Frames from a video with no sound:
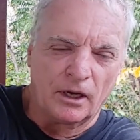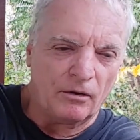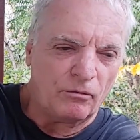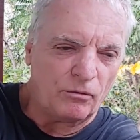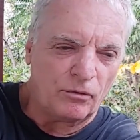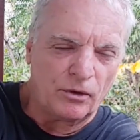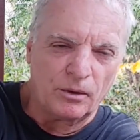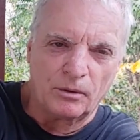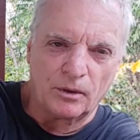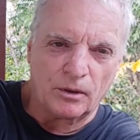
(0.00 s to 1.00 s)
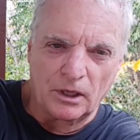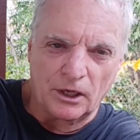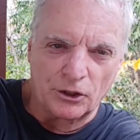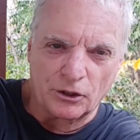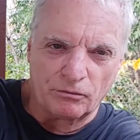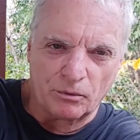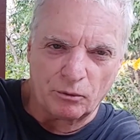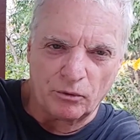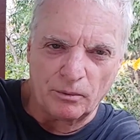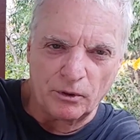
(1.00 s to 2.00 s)
every inch of the
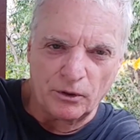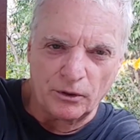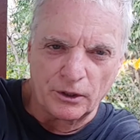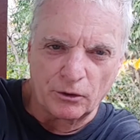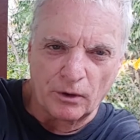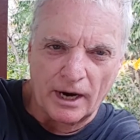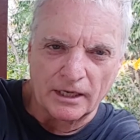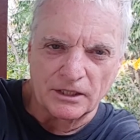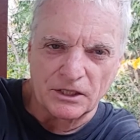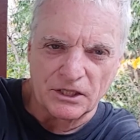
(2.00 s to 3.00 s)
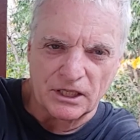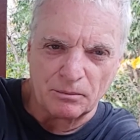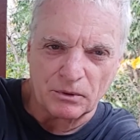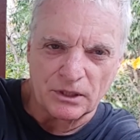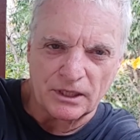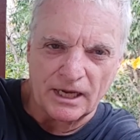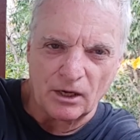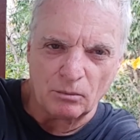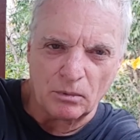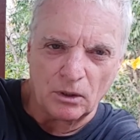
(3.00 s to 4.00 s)
perimeter and cracks and seams and
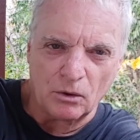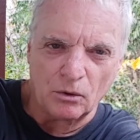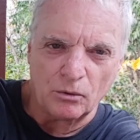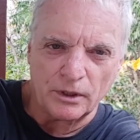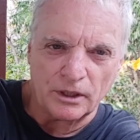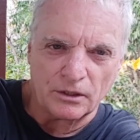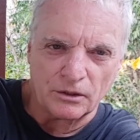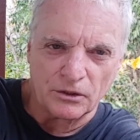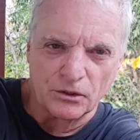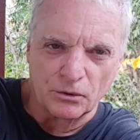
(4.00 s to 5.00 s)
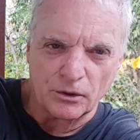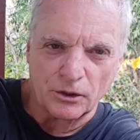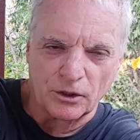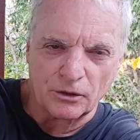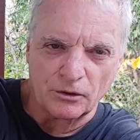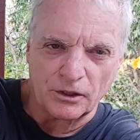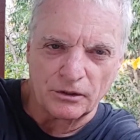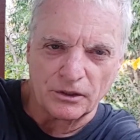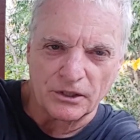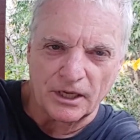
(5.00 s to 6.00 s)
down below and into the storage
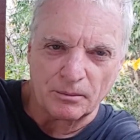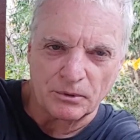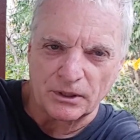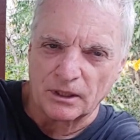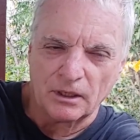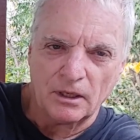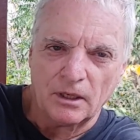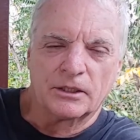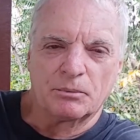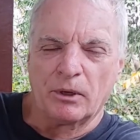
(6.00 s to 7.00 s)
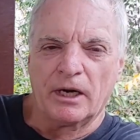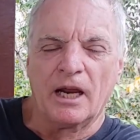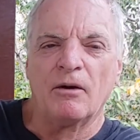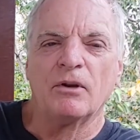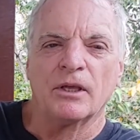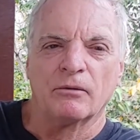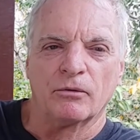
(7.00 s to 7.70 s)
underneath the steps, and sprayed everything.